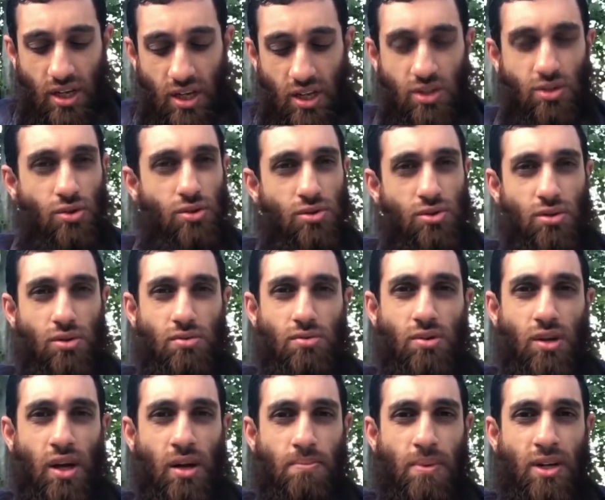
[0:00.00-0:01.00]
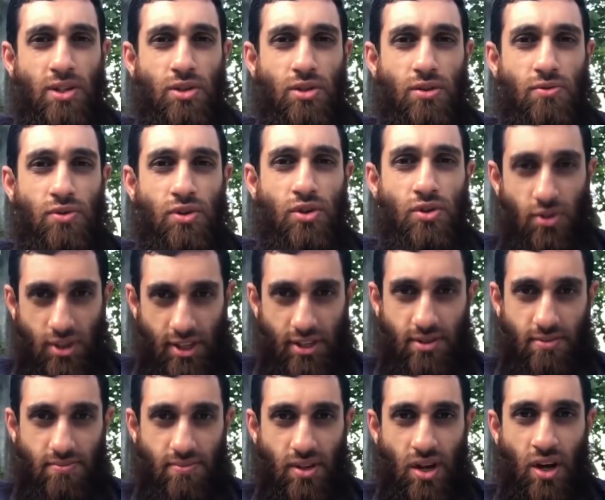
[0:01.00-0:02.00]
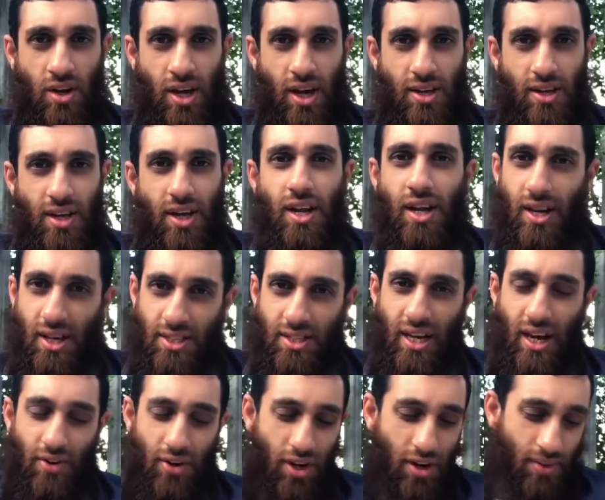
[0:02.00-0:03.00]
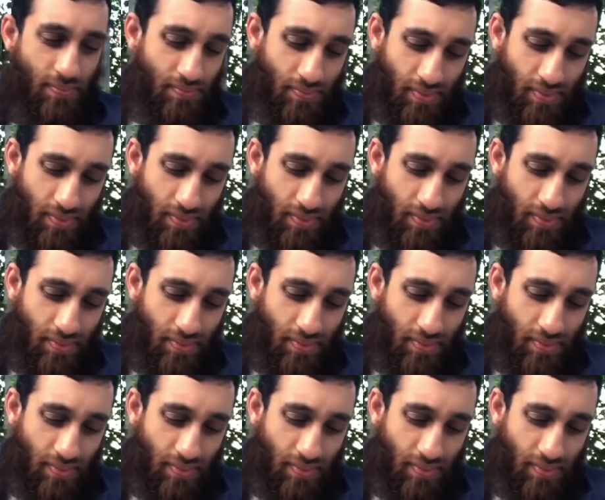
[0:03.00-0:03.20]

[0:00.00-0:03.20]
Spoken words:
is also a matter of creed. Okay. Let's carry on.